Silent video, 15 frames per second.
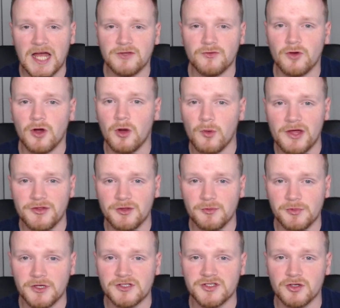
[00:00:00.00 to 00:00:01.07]
you've got a wealth of
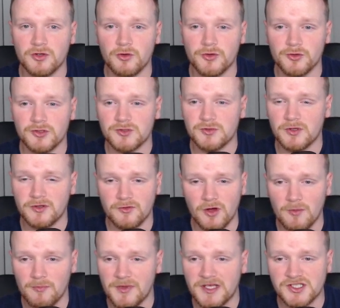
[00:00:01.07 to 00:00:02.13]
players to go through as well. You've got a
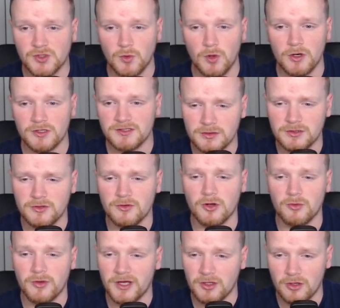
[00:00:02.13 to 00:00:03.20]
big squad, you've got
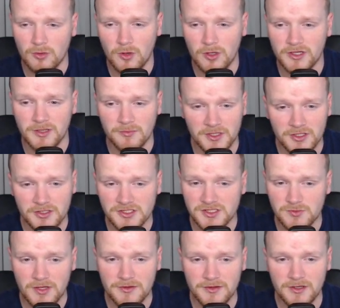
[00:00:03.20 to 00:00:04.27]
quite a lot of quality players as
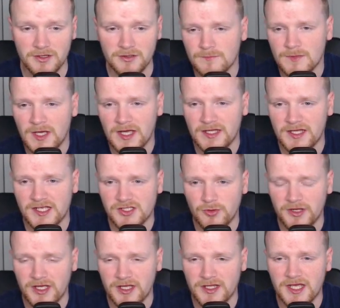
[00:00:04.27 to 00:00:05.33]
well there, and it is
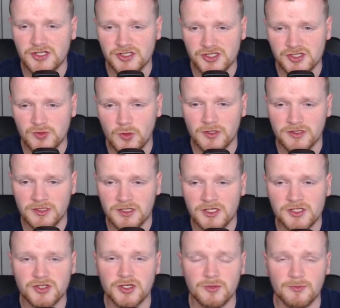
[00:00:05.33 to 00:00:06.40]
quite an aging squad,
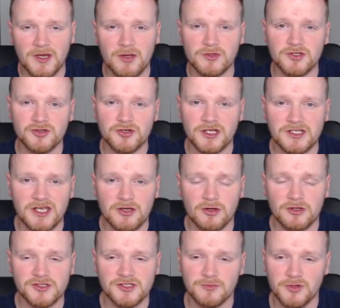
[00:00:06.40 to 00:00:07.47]
so you might want to try and take
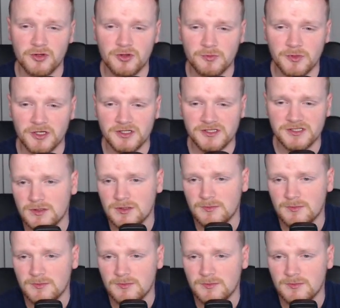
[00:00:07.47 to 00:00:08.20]
on some youth players.